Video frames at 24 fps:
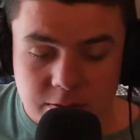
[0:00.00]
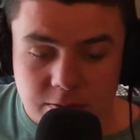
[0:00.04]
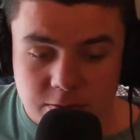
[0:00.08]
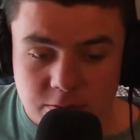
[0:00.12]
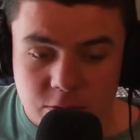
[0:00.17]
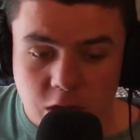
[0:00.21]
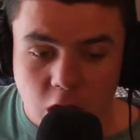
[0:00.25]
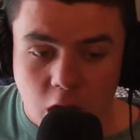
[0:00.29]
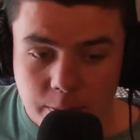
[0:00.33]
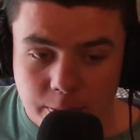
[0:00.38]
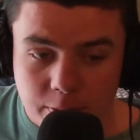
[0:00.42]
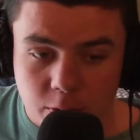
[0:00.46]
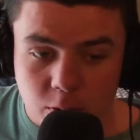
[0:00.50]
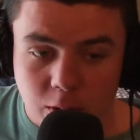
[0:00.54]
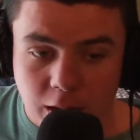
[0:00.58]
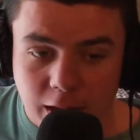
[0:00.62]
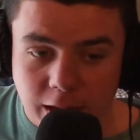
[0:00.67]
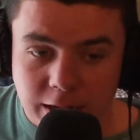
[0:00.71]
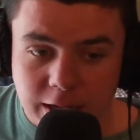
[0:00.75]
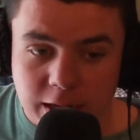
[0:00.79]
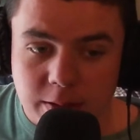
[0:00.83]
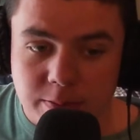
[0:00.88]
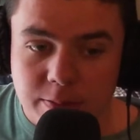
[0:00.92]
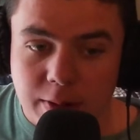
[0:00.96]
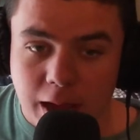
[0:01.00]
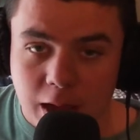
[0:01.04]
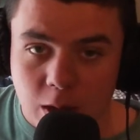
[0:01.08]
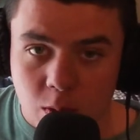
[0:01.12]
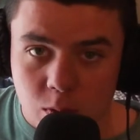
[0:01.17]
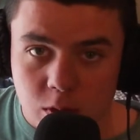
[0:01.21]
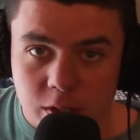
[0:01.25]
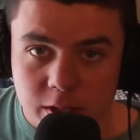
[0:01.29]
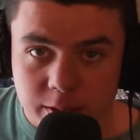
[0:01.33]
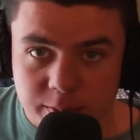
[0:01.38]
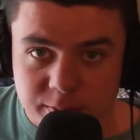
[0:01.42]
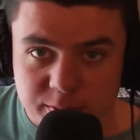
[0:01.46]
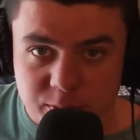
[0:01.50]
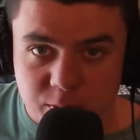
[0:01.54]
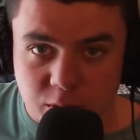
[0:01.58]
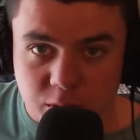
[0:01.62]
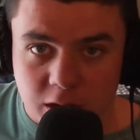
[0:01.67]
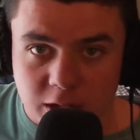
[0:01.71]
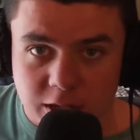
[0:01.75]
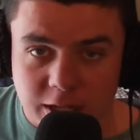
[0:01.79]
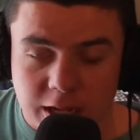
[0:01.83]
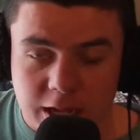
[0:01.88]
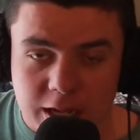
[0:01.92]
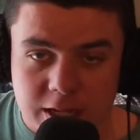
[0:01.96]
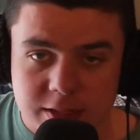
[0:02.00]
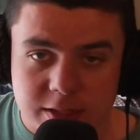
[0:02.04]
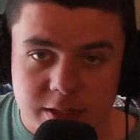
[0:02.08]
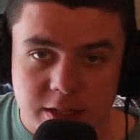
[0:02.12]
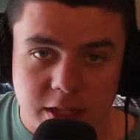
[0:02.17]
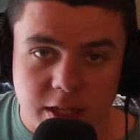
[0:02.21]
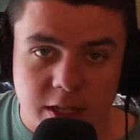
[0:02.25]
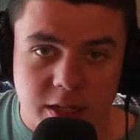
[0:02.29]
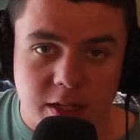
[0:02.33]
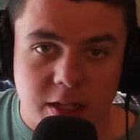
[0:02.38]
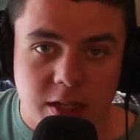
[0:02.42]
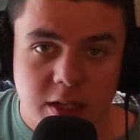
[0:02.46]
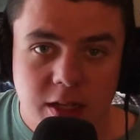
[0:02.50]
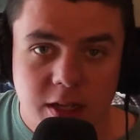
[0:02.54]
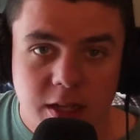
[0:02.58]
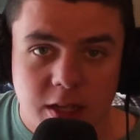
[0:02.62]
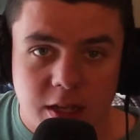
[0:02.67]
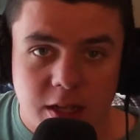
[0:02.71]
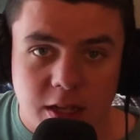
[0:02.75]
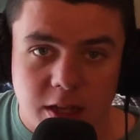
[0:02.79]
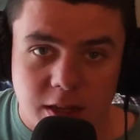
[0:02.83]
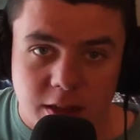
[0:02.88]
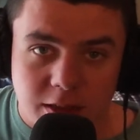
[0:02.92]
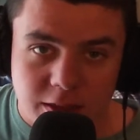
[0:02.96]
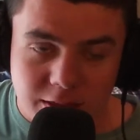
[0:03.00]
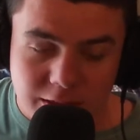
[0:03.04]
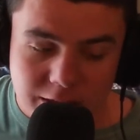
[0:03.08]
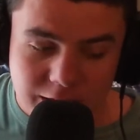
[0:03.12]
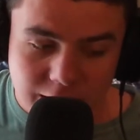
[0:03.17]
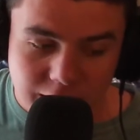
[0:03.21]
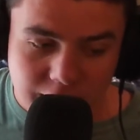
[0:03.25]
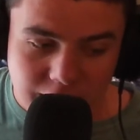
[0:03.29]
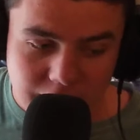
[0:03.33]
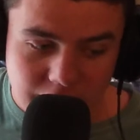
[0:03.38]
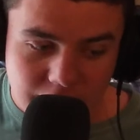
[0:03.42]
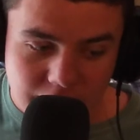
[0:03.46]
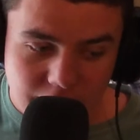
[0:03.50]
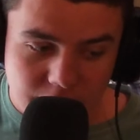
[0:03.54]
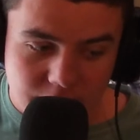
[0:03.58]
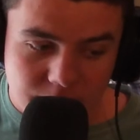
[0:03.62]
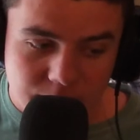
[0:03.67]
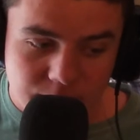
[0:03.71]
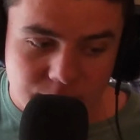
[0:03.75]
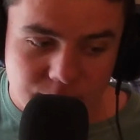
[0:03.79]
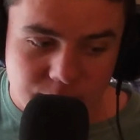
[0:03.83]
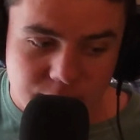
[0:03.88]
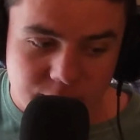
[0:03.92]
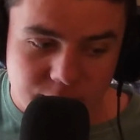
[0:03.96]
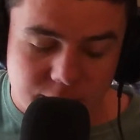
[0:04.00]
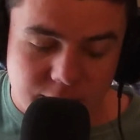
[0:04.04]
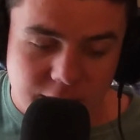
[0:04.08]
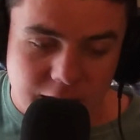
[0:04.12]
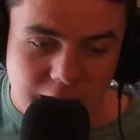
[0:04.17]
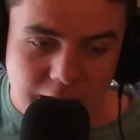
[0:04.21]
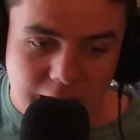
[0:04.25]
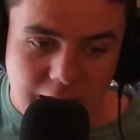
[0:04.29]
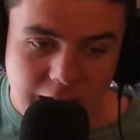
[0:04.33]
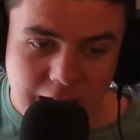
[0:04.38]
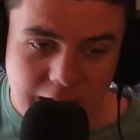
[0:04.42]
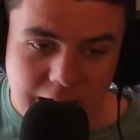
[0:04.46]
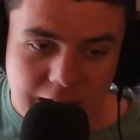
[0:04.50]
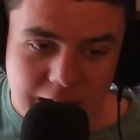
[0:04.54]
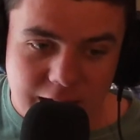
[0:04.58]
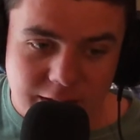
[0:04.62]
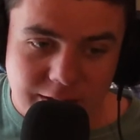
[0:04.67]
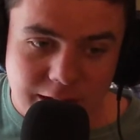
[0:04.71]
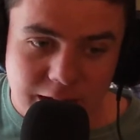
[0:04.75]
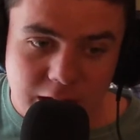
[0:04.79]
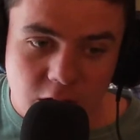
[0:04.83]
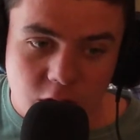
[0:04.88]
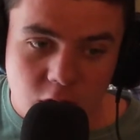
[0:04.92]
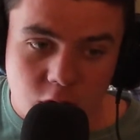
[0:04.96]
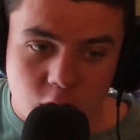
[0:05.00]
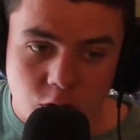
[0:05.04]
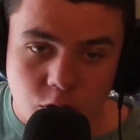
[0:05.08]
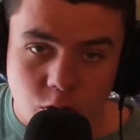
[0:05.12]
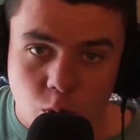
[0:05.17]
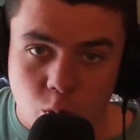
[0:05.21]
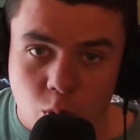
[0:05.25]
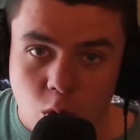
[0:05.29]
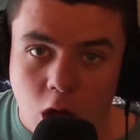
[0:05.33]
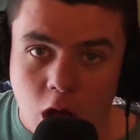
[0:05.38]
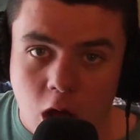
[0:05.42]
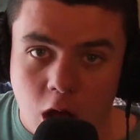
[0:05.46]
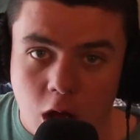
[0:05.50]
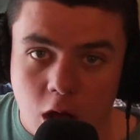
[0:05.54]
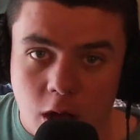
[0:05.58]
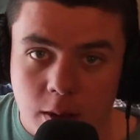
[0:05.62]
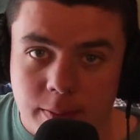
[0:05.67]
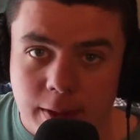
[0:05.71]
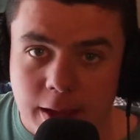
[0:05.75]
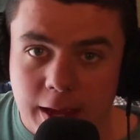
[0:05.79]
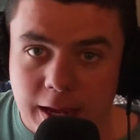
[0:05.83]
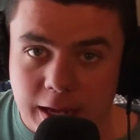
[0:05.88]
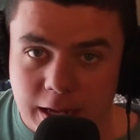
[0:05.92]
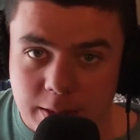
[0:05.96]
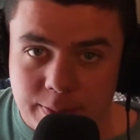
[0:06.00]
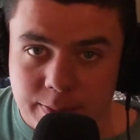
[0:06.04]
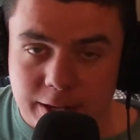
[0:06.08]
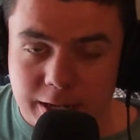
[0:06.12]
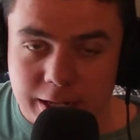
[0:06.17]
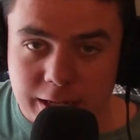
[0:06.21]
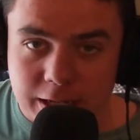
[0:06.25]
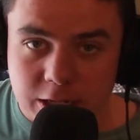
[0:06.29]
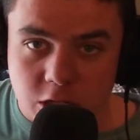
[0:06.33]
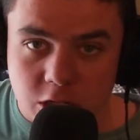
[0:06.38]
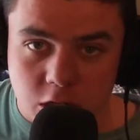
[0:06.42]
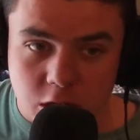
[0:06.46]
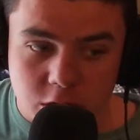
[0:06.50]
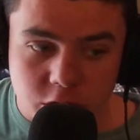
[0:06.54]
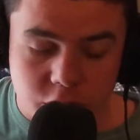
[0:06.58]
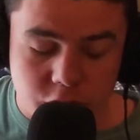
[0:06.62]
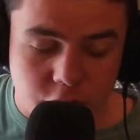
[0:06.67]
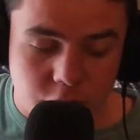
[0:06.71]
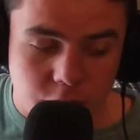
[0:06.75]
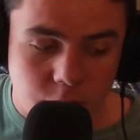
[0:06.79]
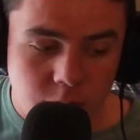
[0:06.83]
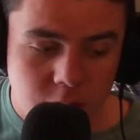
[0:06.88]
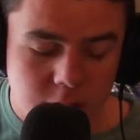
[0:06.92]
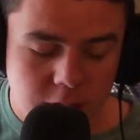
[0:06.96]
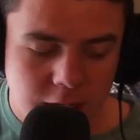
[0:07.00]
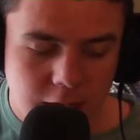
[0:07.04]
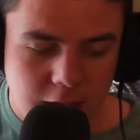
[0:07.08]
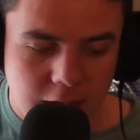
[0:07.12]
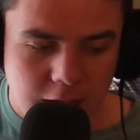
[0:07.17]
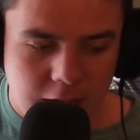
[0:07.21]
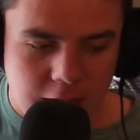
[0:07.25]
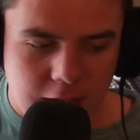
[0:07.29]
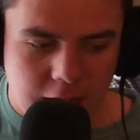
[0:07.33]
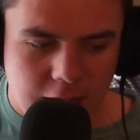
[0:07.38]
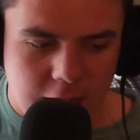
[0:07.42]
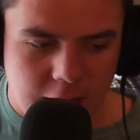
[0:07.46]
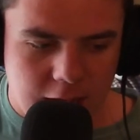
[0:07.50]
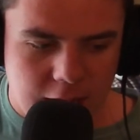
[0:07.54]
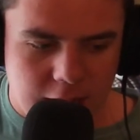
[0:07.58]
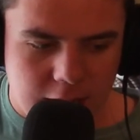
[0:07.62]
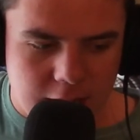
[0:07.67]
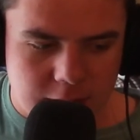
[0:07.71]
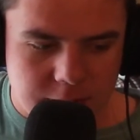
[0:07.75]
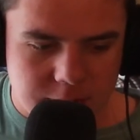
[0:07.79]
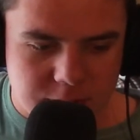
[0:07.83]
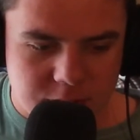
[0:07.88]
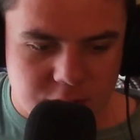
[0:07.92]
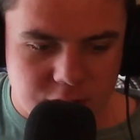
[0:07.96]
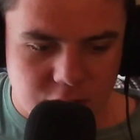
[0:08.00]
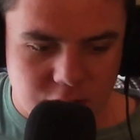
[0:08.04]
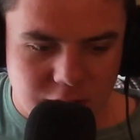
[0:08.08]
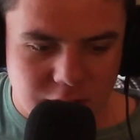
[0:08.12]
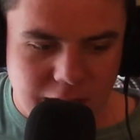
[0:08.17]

copyrighted by Williams Broadcasting, and they own the Rob, Anybody, and Don Show. If